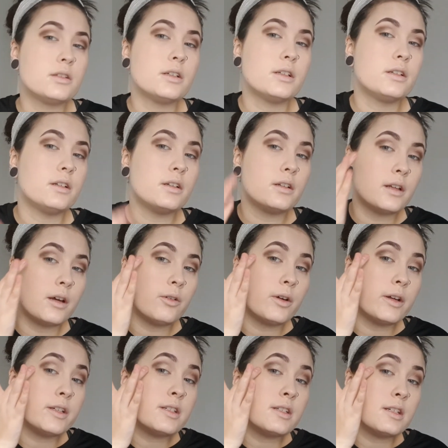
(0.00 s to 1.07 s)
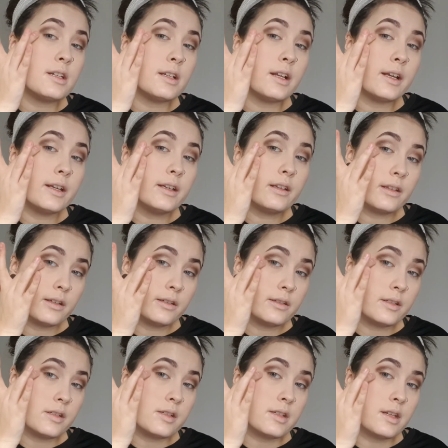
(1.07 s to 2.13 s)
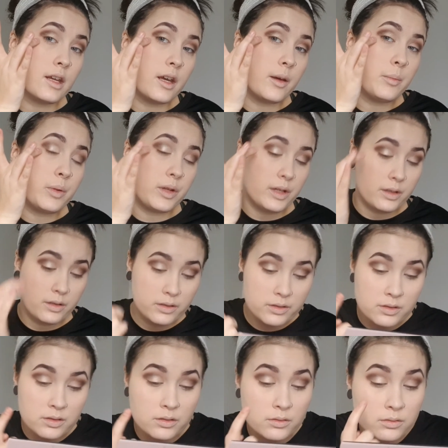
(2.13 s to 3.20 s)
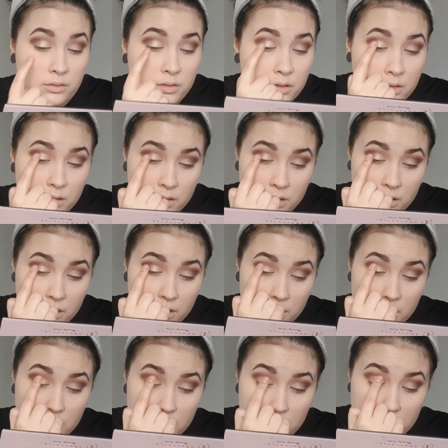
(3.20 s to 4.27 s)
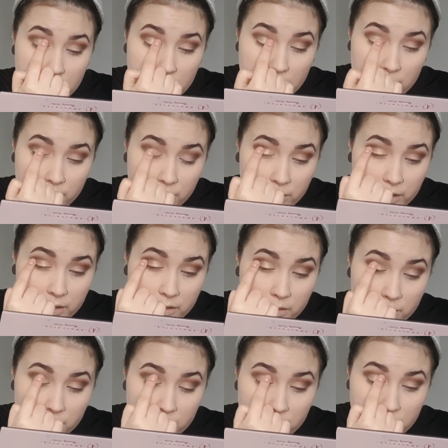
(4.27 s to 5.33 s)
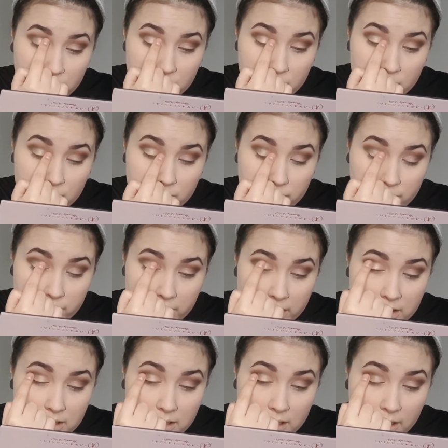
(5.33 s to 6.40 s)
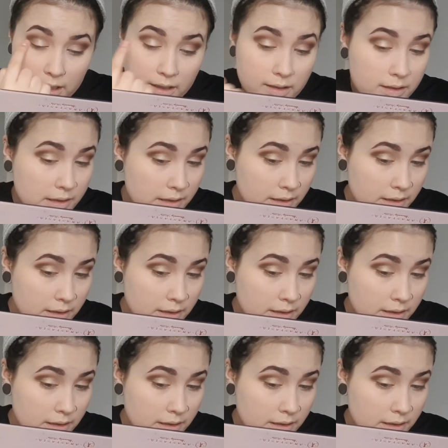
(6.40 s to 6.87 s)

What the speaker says: And now I see like this gap here, so I will need to fix that.